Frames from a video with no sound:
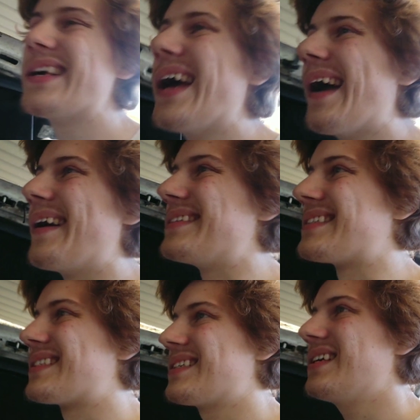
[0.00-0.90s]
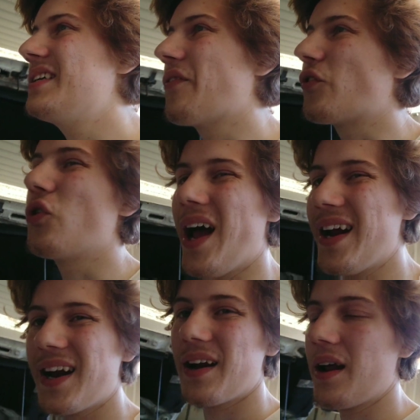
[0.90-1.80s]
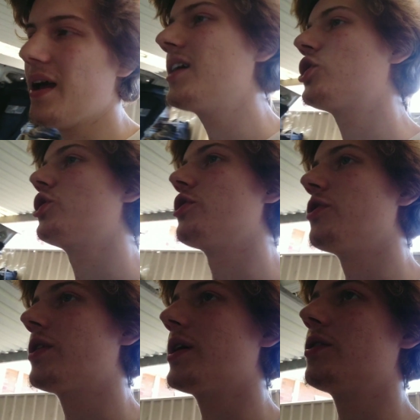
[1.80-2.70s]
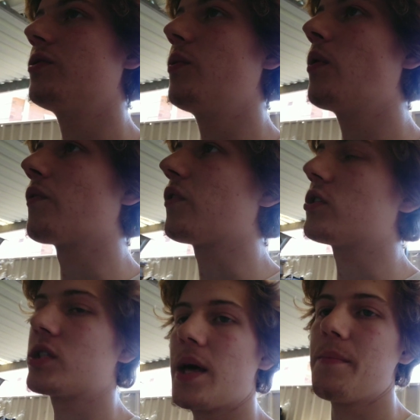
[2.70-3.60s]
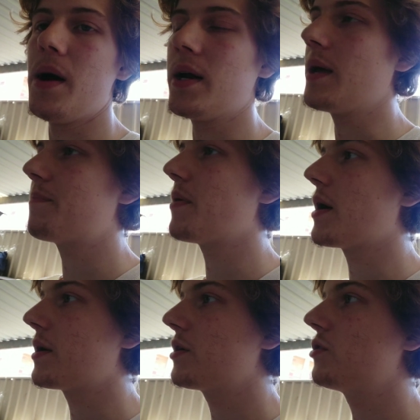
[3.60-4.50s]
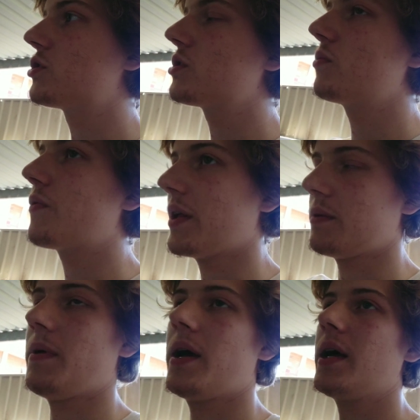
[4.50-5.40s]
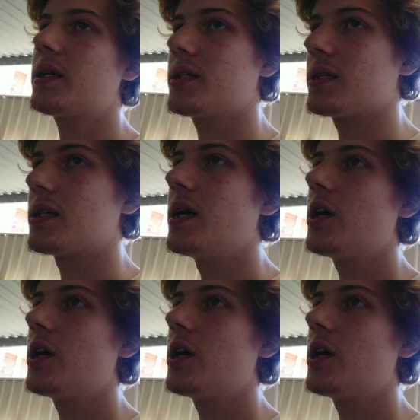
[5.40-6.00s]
And if you had an issue, then you would have lost that money, but you still would have had to pay an excess.